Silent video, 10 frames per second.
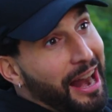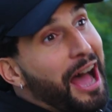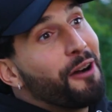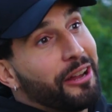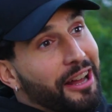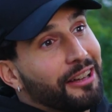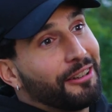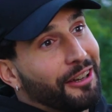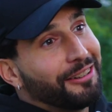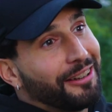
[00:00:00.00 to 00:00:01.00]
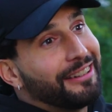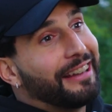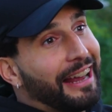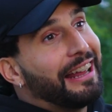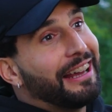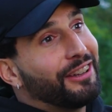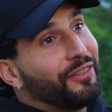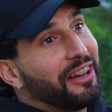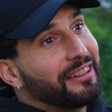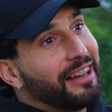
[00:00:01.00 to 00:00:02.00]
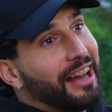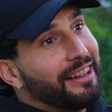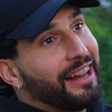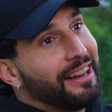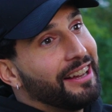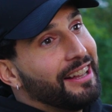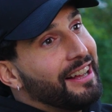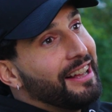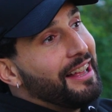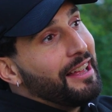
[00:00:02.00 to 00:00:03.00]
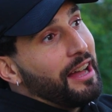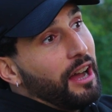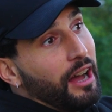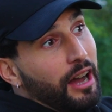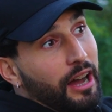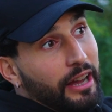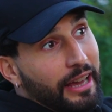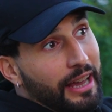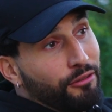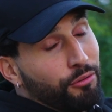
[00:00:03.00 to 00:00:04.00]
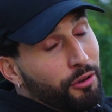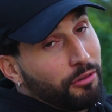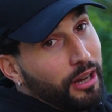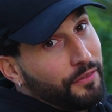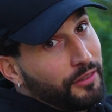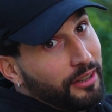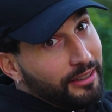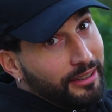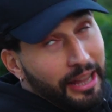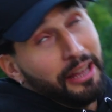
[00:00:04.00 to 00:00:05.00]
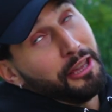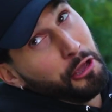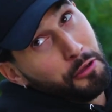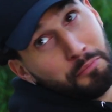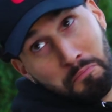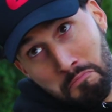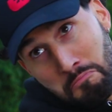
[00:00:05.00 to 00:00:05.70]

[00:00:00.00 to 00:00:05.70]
allowing us to see this firsthand. And I guess we will have to see you